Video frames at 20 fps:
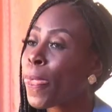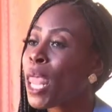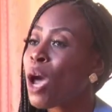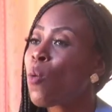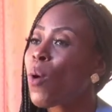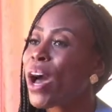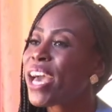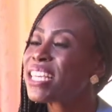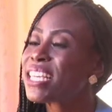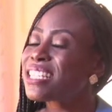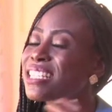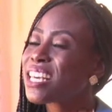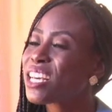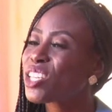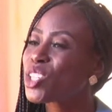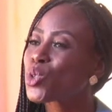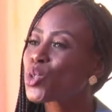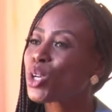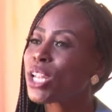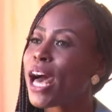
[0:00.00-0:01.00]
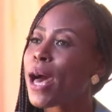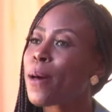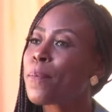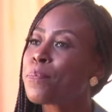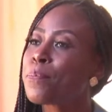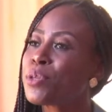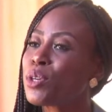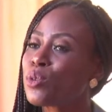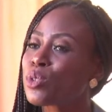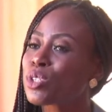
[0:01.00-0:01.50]
Why is sexual
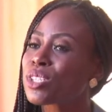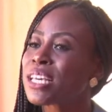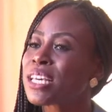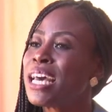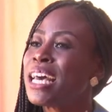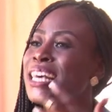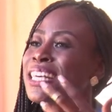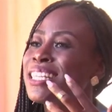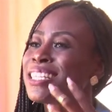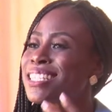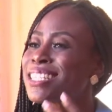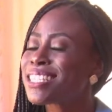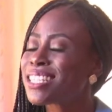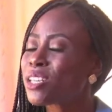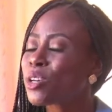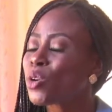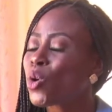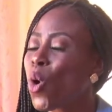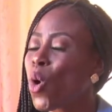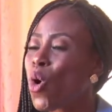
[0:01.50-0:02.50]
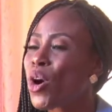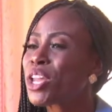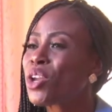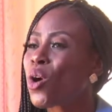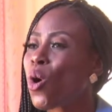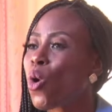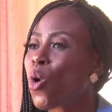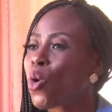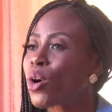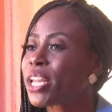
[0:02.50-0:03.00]
abuse going
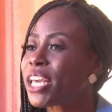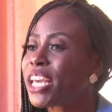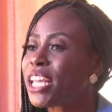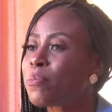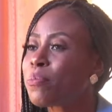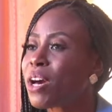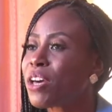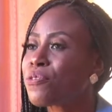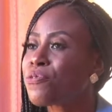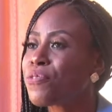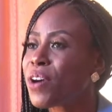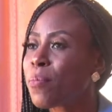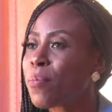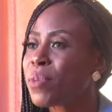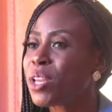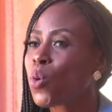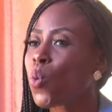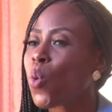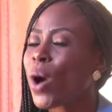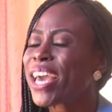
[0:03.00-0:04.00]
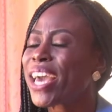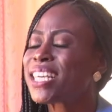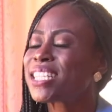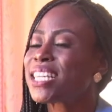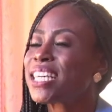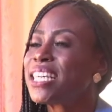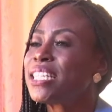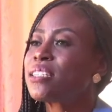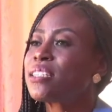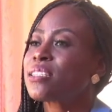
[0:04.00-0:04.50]
on in my family? Why
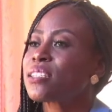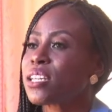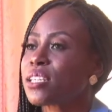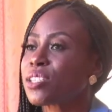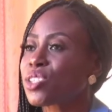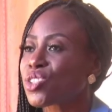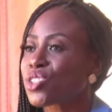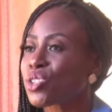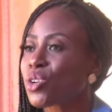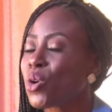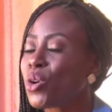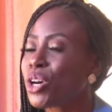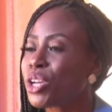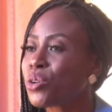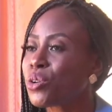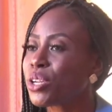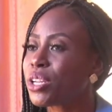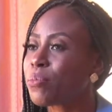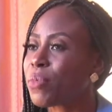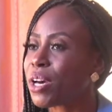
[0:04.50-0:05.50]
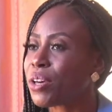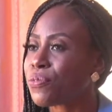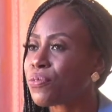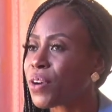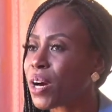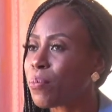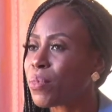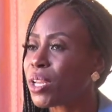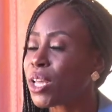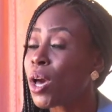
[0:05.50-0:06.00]
is incest going on in my
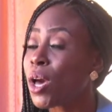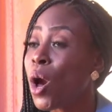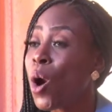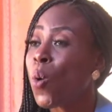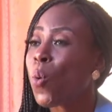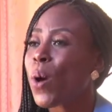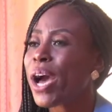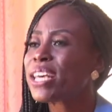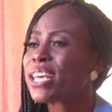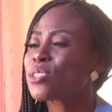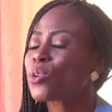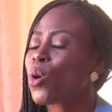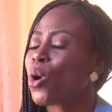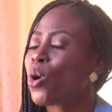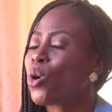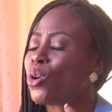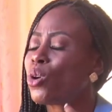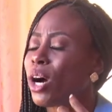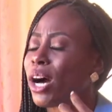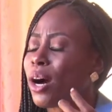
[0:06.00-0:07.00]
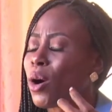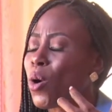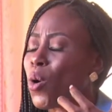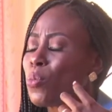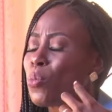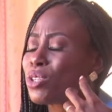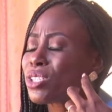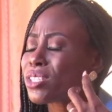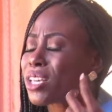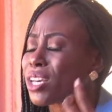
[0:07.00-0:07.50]
family? Why is uh,
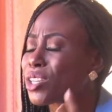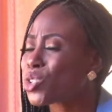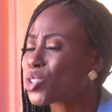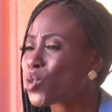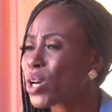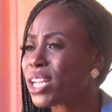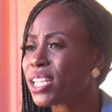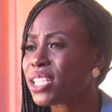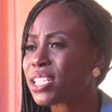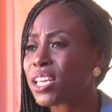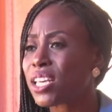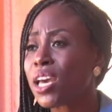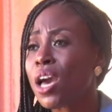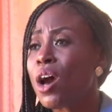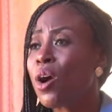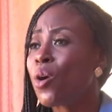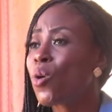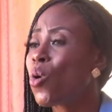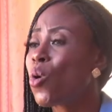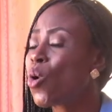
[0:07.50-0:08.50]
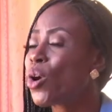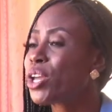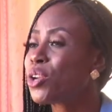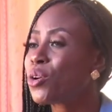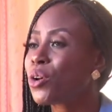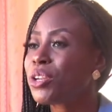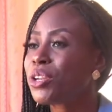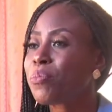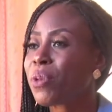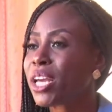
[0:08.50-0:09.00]
homosexuality going
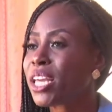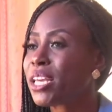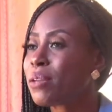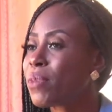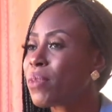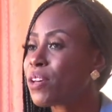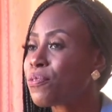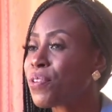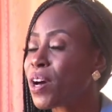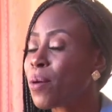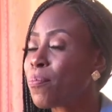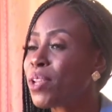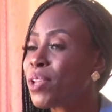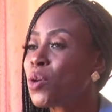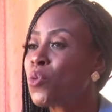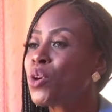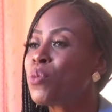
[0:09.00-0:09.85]
on in my, in my family?